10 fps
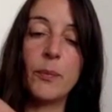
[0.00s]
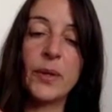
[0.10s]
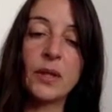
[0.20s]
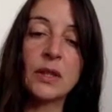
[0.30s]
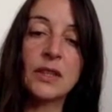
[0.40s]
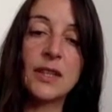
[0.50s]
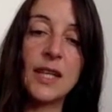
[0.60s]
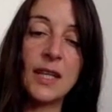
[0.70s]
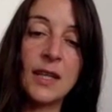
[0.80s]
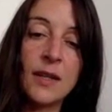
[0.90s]
build
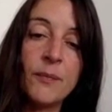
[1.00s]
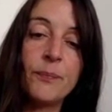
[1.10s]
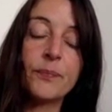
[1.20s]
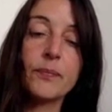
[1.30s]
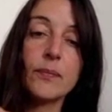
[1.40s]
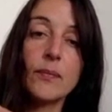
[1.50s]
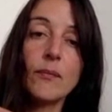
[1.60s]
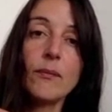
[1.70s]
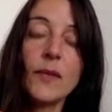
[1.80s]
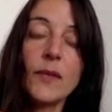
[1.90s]
in
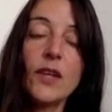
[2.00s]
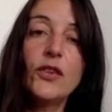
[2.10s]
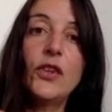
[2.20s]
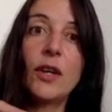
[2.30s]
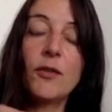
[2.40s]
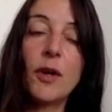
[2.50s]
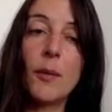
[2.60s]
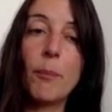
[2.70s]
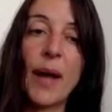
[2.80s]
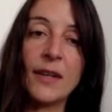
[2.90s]
the
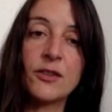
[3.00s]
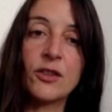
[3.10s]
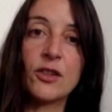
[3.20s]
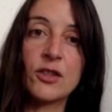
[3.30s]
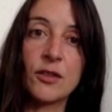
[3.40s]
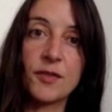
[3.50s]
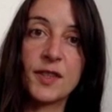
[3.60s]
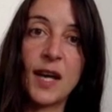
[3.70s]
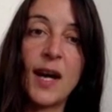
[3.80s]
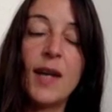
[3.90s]
passage of
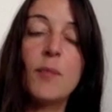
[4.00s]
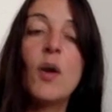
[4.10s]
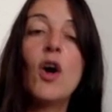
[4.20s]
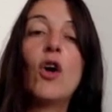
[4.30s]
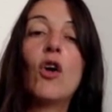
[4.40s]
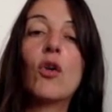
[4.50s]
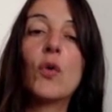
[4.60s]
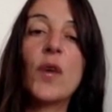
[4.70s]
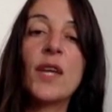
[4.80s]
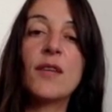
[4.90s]
time
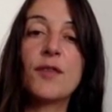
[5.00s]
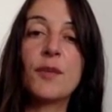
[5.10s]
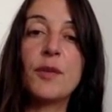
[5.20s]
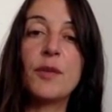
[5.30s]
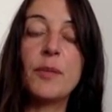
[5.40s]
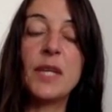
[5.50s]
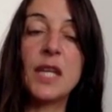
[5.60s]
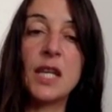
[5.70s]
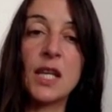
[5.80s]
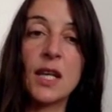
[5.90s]
already from the
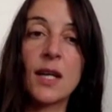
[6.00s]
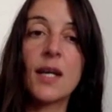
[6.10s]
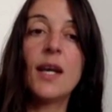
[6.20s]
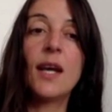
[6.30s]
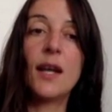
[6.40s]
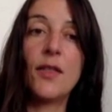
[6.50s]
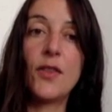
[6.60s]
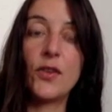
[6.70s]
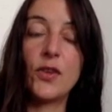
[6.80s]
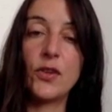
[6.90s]
beginning, and
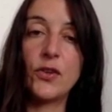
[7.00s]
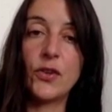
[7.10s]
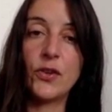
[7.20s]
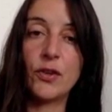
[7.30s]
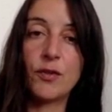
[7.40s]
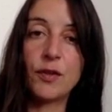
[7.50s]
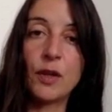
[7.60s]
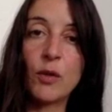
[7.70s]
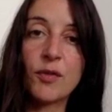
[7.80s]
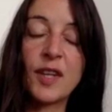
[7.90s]
the
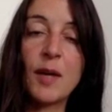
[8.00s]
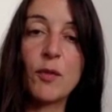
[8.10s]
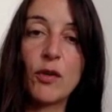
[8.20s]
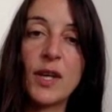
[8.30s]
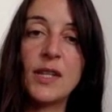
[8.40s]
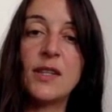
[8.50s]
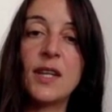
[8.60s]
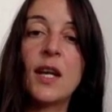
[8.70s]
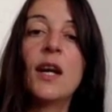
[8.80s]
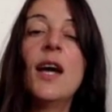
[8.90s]
flow of time already
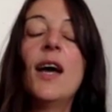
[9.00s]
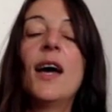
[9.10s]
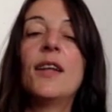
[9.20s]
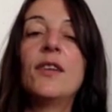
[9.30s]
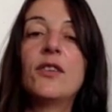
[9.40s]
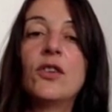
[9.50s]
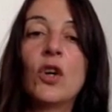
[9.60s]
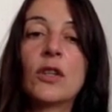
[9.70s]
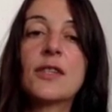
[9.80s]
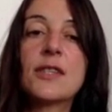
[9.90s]
there, and
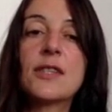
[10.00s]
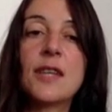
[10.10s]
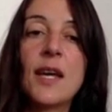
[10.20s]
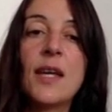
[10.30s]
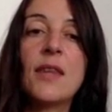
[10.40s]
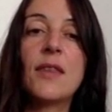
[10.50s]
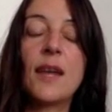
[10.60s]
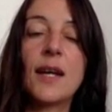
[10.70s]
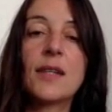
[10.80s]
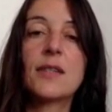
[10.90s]
not say
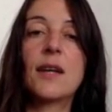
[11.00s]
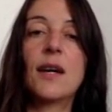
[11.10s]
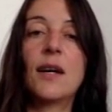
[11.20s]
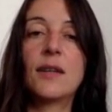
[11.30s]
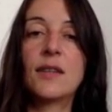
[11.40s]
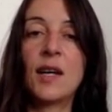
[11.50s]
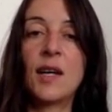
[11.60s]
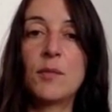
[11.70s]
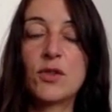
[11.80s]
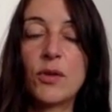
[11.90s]
that
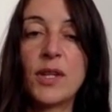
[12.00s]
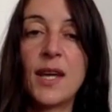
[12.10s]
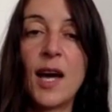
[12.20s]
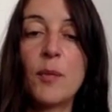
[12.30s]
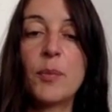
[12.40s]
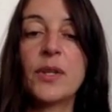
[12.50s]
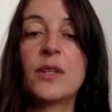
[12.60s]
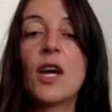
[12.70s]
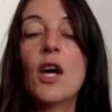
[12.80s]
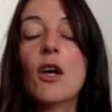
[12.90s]
time has already
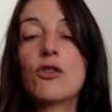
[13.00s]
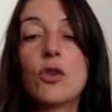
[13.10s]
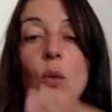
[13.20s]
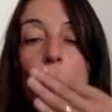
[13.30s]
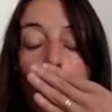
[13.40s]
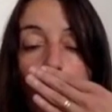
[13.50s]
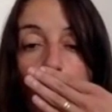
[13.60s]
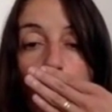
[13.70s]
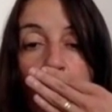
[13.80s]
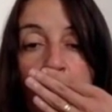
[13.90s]
happened. So
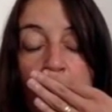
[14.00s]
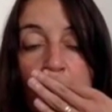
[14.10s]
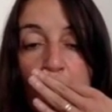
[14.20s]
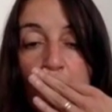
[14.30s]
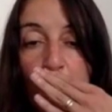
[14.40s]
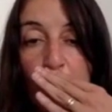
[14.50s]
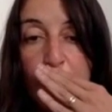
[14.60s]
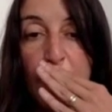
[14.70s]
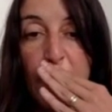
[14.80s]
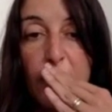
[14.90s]
what
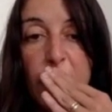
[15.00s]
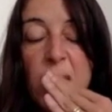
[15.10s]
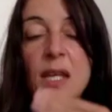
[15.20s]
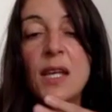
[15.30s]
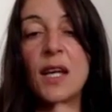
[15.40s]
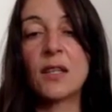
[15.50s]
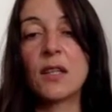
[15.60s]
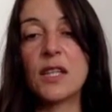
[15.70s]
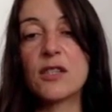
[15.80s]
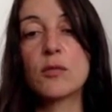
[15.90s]
me and
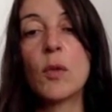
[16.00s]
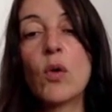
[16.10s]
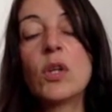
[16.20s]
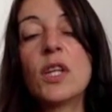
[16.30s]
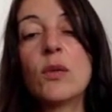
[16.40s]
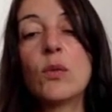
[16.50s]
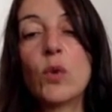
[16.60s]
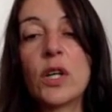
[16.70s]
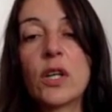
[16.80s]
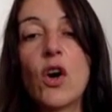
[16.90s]
Lee Smolin
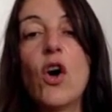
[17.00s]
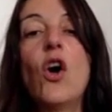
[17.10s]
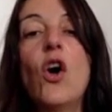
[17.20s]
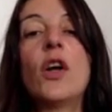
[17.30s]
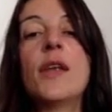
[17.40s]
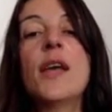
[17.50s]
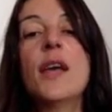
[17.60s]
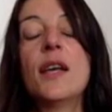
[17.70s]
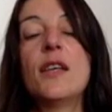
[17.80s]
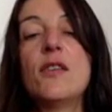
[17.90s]
work on
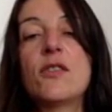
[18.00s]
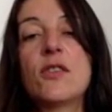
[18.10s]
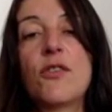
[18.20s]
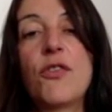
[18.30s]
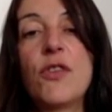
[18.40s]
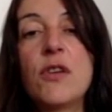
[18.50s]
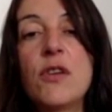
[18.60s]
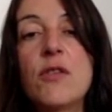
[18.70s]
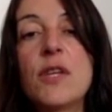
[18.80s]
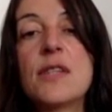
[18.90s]
is
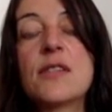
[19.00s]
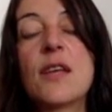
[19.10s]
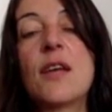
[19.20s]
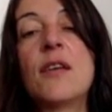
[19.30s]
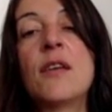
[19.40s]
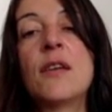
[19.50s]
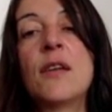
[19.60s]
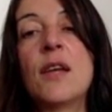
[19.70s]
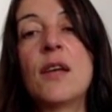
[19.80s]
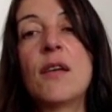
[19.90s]
theories
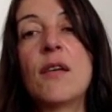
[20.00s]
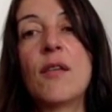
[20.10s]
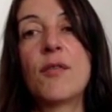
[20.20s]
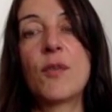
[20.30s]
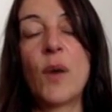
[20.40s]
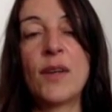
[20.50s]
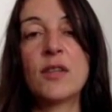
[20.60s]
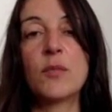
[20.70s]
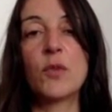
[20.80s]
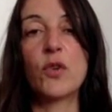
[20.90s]
of
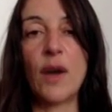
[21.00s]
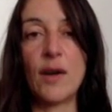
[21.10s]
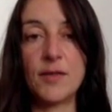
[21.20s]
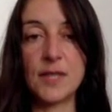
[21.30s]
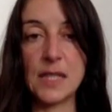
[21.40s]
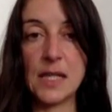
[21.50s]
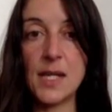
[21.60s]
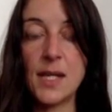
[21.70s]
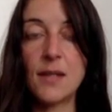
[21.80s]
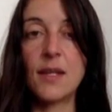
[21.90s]
quantum
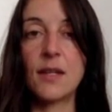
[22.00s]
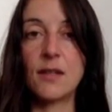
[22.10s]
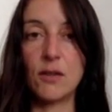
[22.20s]
gravity that